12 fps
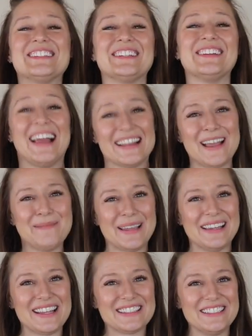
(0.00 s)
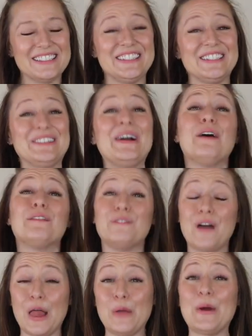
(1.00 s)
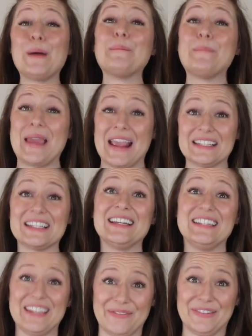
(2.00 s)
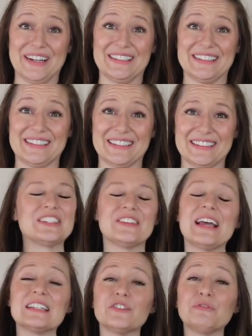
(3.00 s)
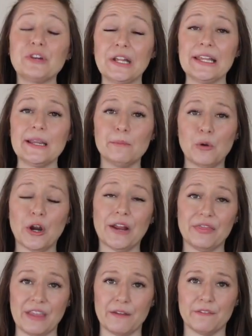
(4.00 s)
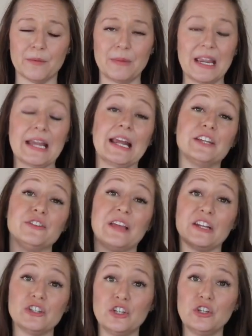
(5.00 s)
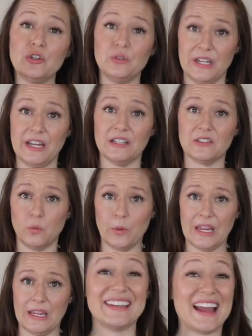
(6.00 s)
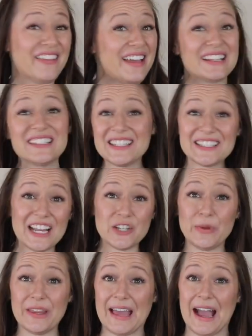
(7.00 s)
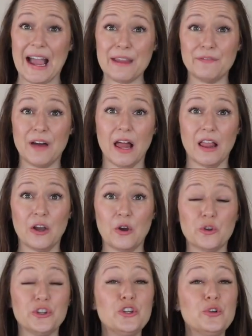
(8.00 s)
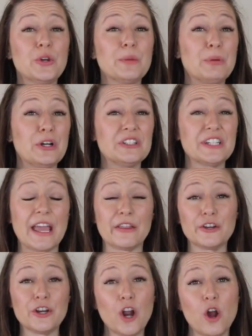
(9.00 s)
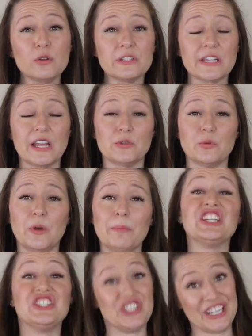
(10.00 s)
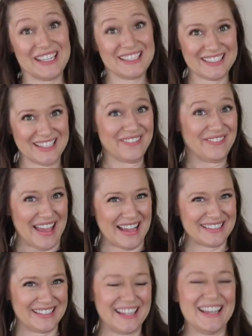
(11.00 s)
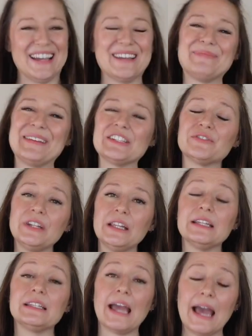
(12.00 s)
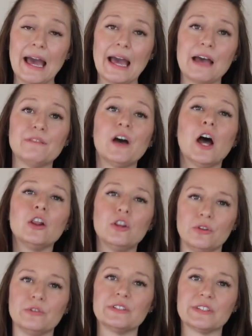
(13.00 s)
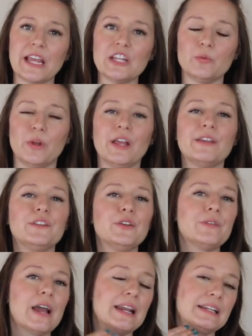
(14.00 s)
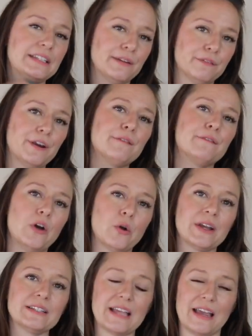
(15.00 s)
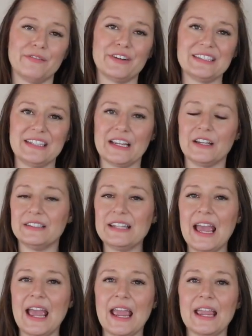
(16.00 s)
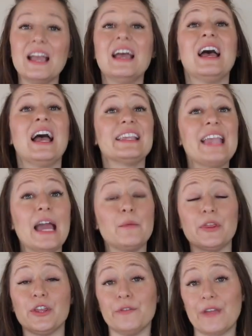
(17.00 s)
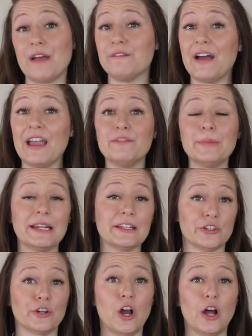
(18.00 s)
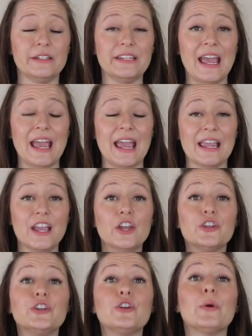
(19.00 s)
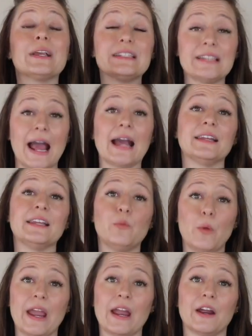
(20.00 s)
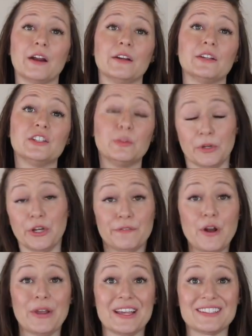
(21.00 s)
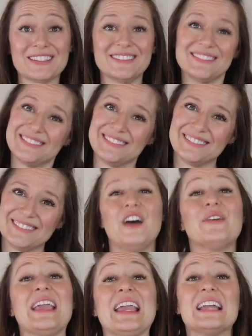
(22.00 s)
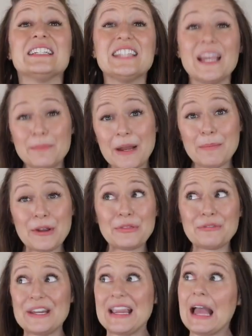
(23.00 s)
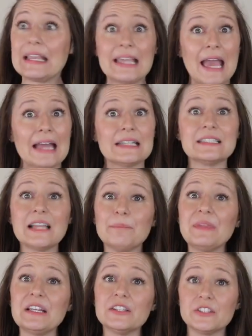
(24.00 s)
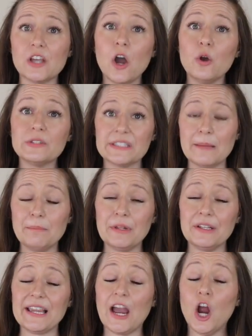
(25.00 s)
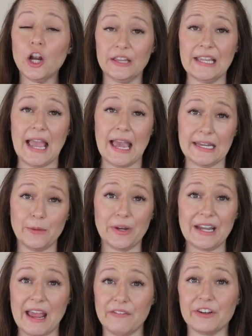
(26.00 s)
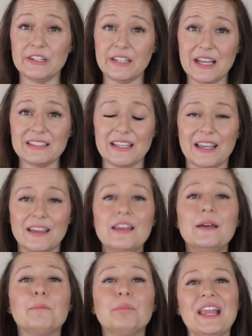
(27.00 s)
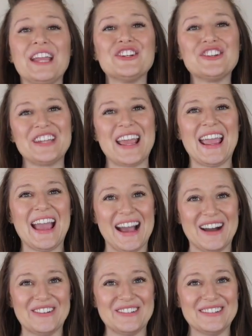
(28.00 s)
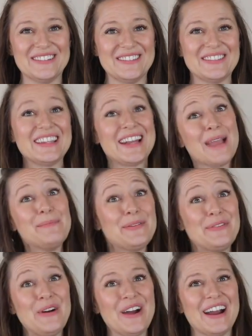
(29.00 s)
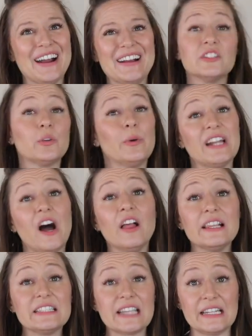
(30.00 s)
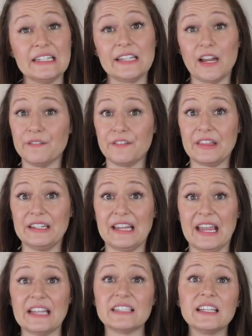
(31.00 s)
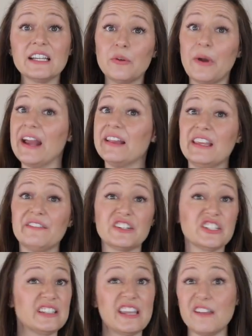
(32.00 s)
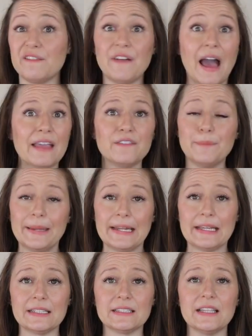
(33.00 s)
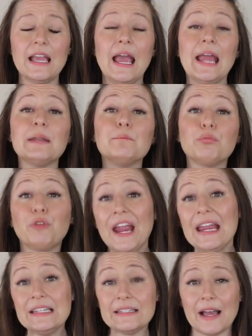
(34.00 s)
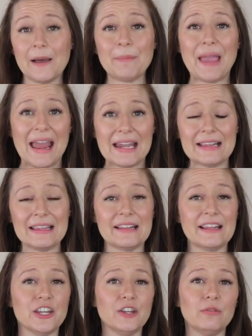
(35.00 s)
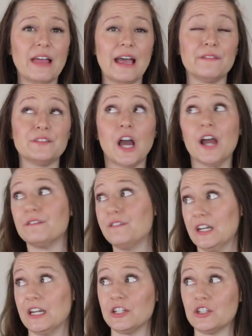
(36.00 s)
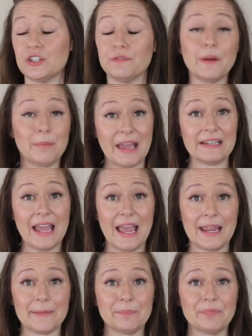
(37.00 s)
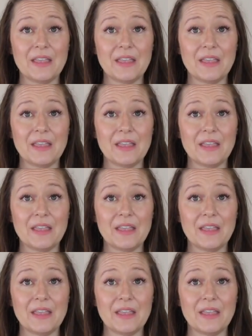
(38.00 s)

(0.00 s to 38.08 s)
so let that be a lesson to you follow-up makes a difference. So that's a really important thing for me and I do that two days a week. Now that's the schedule that I follow. You could put together your own schedule. The gist of that tip is really to have a loose schedule. If you've got a different focus every single day, again, whether you've got five minutes or all day, you know exactly where to put your focus. Okay, and tip number three, again, something so simple yet hardly anyone ever does it. Plan your day out the night before. So and done for the day, sit quietly for just like five minutes and brain dump anything that you left unfinished from that day